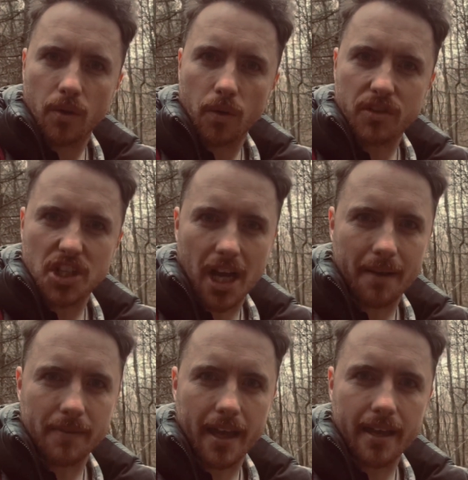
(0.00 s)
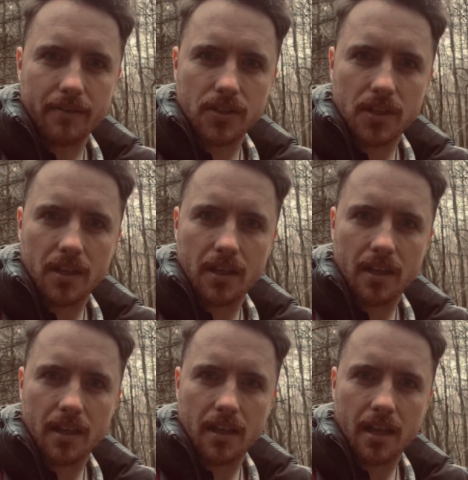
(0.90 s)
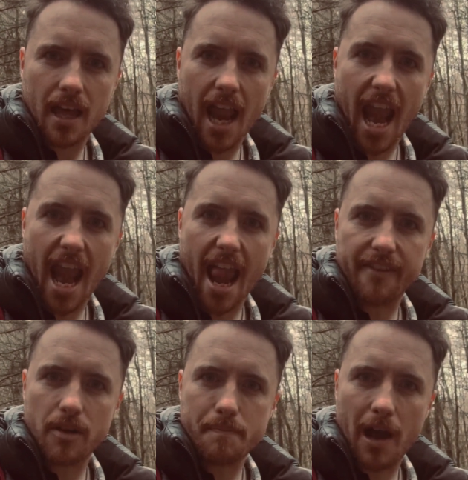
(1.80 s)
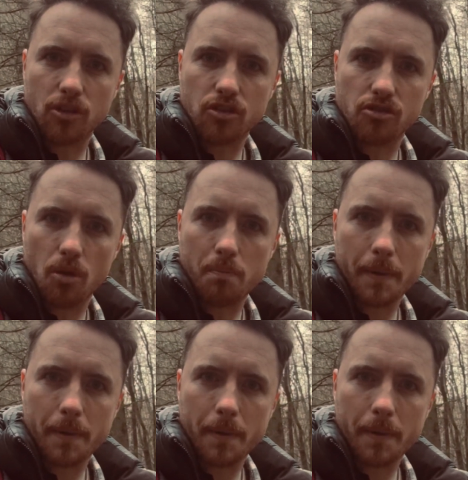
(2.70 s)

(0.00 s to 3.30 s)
with sharp knives and leather-bound rope.